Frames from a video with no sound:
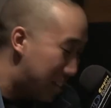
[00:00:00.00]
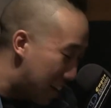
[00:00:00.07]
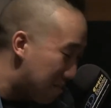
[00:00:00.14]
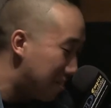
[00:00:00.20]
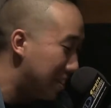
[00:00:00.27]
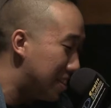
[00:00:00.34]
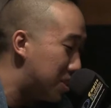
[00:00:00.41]

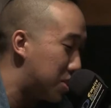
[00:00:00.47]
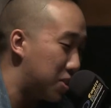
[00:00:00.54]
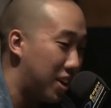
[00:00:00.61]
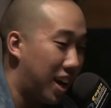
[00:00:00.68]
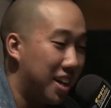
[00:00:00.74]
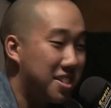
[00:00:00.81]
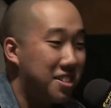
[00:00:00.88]
definitely straight.
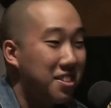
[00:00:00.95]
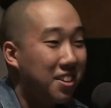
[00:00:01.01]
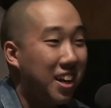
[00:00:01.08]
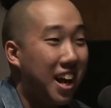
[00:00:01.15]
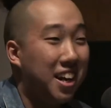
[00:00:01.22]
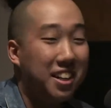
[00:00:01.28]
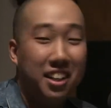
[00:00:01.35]
Okay. I still
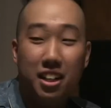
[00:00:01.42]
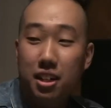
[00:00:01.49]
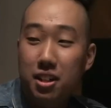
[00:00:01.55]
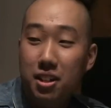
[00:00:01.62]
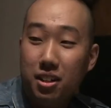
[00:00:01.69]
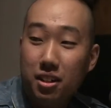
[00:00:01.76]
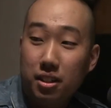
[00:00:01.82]
got it.
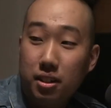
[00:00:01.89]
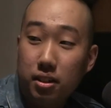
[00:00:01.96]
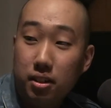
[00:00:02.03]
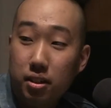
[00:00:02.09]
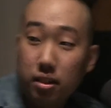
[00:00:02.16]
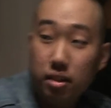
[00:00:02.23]
Football is popular out